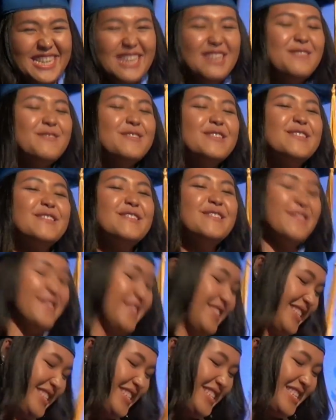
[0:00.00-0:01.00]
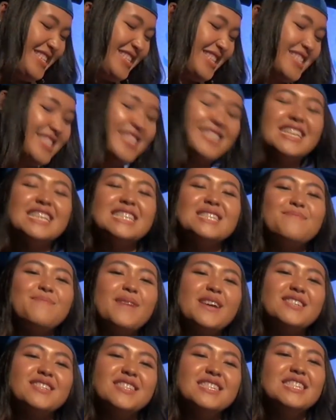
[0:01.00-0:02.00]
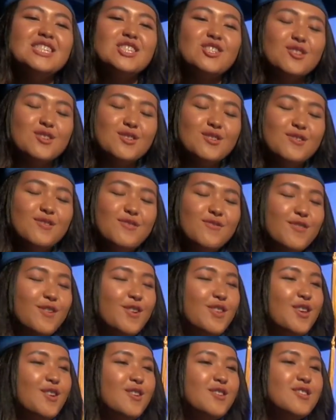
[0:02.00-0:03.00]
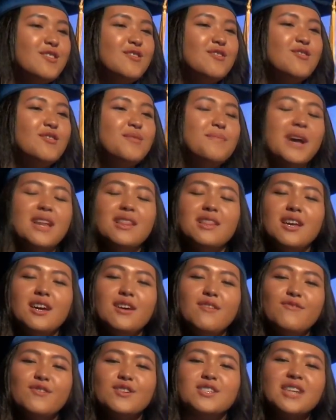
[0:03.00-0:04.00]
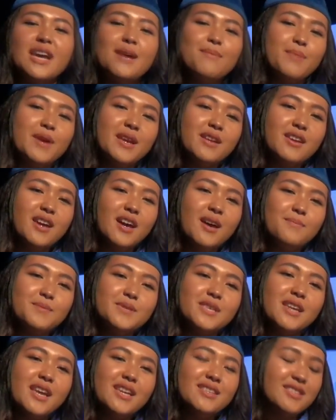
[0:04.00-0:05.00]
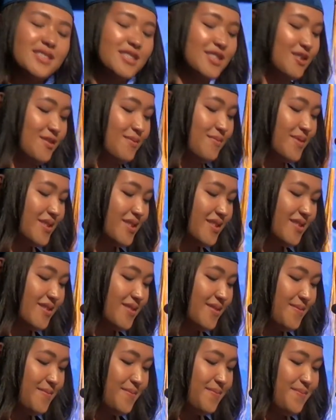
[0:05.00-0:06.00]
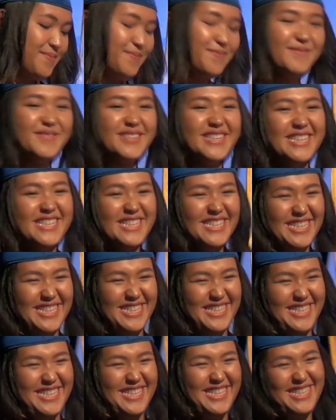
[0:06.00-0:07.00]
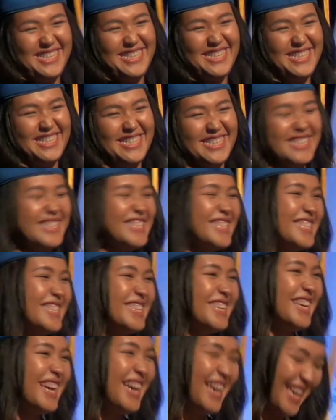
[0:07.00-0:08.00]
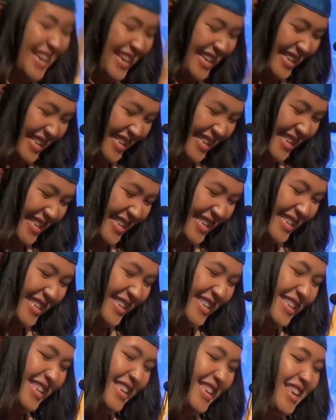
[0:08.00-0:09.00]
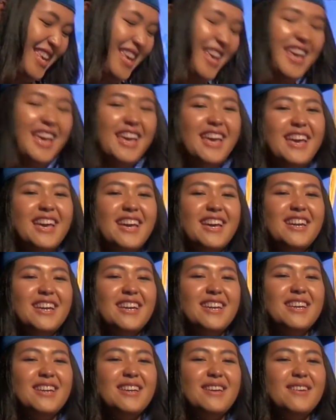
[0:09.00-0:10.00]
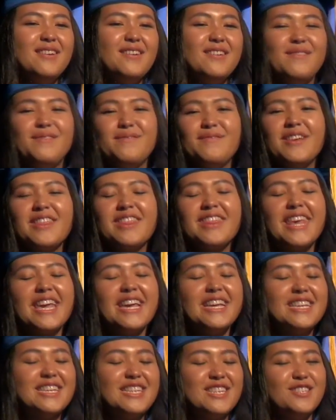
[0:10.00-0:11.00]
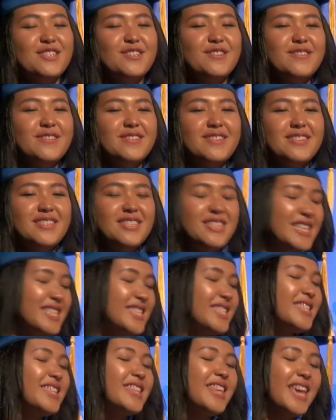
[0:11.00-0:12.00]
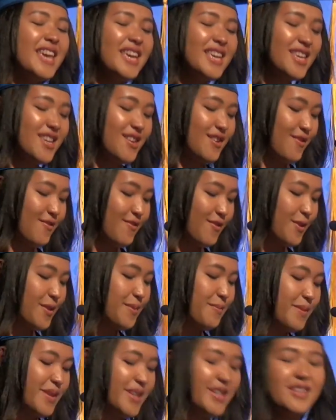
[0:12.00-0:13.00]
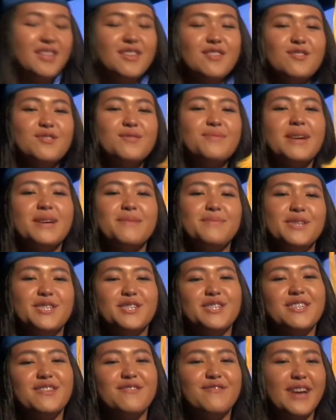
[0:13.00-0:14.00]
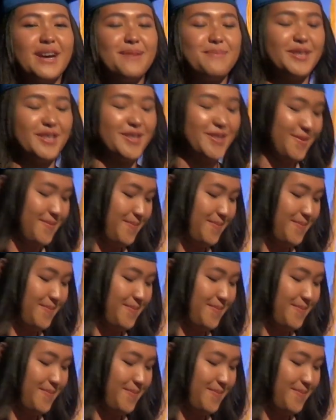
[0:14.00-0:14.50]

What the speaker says: Woo! This is especially true for those who know my love for champagne cups and ice cubes. But thank you. Just thank you for being you, my PGD family.